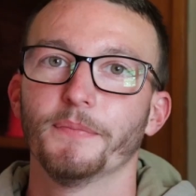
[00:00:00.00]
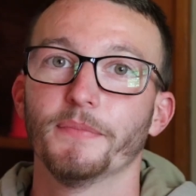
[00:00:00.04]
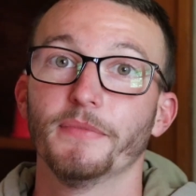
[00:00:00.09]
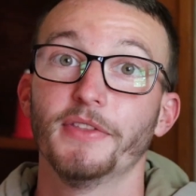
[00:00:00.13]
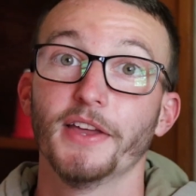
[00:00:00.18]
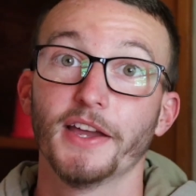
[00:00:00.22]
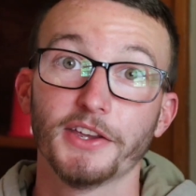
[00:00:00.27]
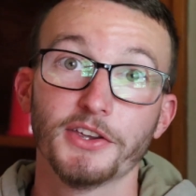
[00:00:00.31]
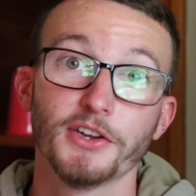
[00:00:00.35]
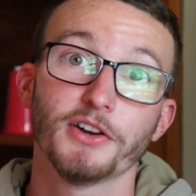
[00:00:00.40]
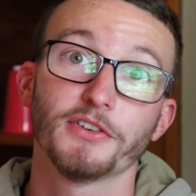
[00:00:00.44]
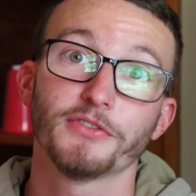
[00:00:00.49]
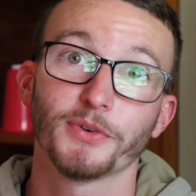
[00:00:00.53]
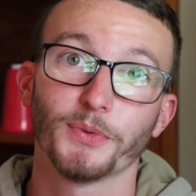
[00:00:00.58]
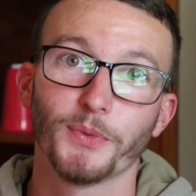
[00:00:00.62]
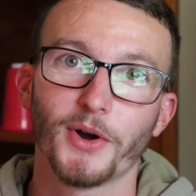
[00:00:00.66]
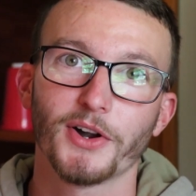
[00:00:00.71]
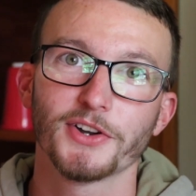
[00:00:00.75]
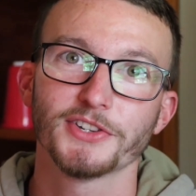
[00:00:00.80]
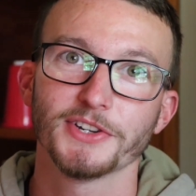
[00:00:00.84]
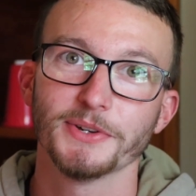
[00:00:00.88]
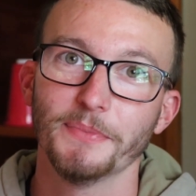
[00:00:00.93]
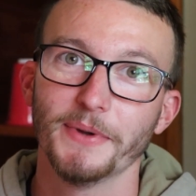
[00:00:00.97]
Thank y'all for
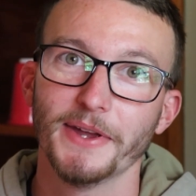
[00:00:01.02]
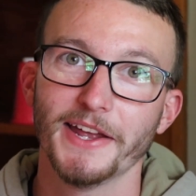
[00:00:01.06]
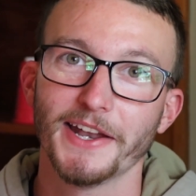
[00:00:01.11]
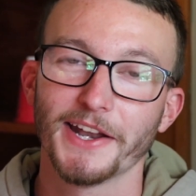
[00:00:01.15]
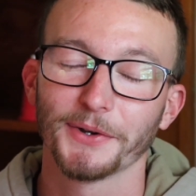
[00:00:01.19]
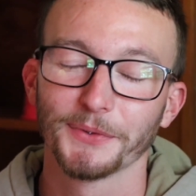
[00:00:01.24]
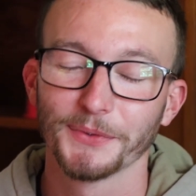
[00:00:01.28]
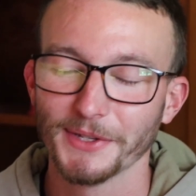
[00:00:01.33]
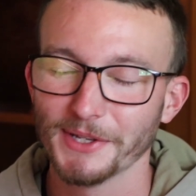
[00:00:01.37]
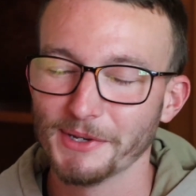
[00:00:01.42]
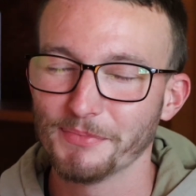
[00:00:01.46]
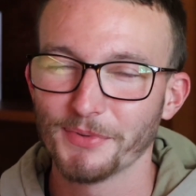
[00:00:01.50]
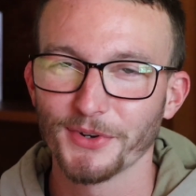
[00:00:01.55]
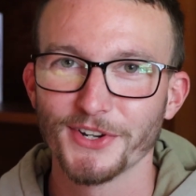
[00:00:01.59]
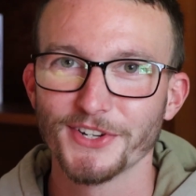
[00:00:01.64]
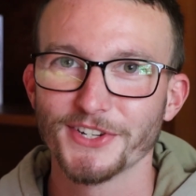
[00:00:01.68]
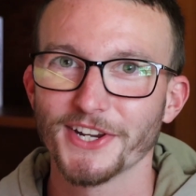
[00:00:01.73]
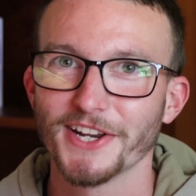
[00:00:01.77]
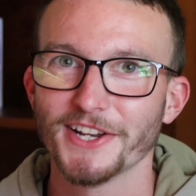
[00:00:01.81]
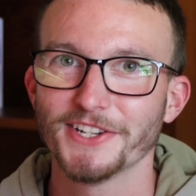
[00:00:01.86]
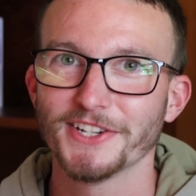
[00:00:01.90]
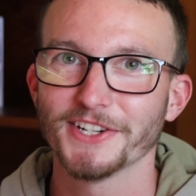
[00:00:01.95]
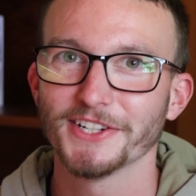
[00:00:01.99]
watching, man. I really
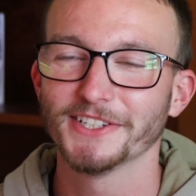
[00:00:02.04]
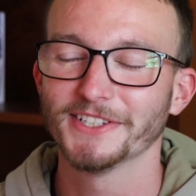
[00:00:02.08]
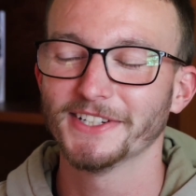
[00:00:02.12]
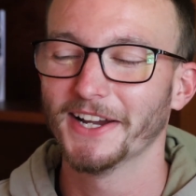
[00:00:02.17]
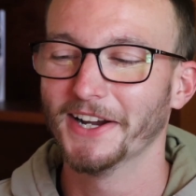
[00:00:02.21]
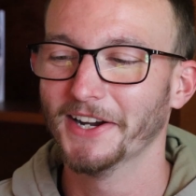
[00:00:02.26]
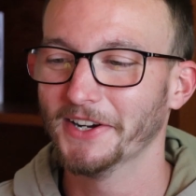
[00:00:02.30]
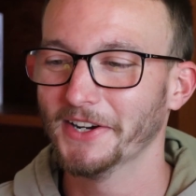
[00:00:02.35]
appreciate you.